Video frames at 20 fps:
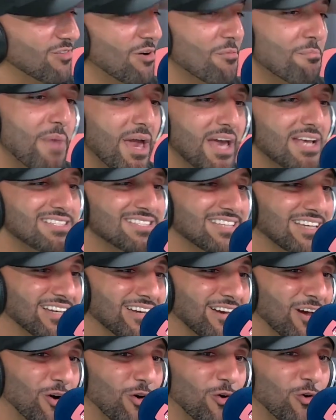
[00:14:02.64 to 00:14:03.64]
of
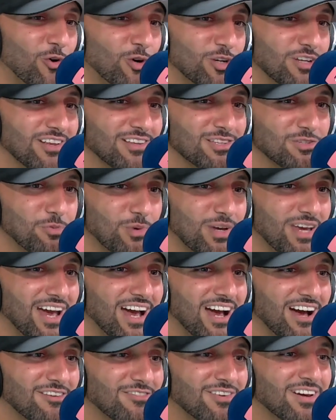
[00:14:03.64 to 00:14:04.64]
amazing audience we
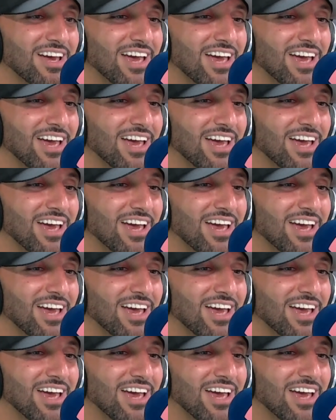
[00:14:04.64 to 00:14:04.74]
have